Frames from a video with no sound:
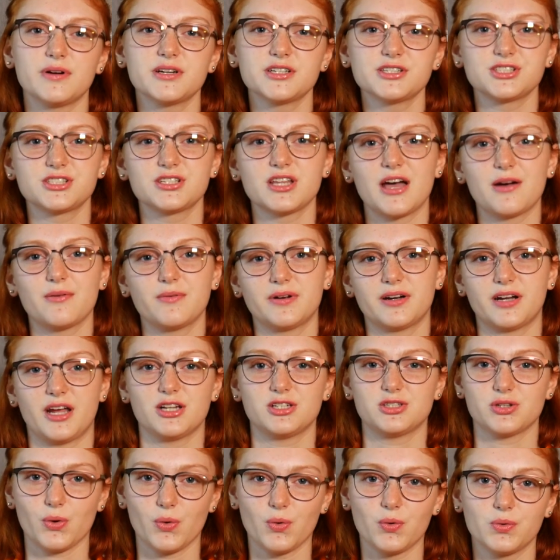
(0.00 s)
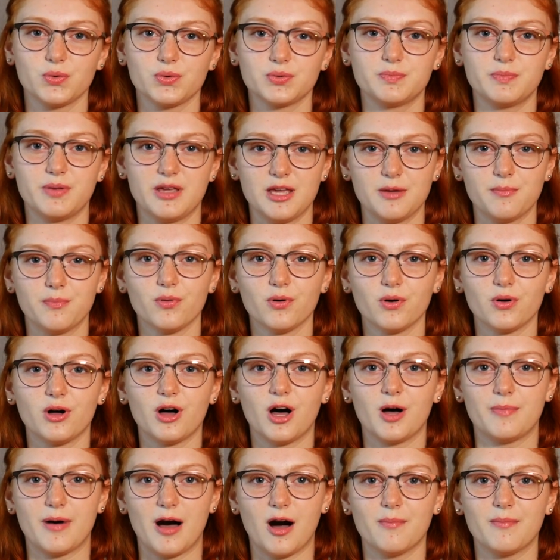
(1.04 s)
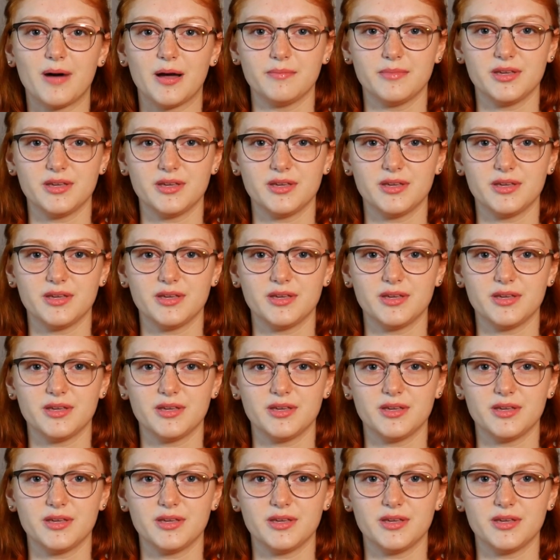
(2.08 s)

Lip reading: wish that when I told people about my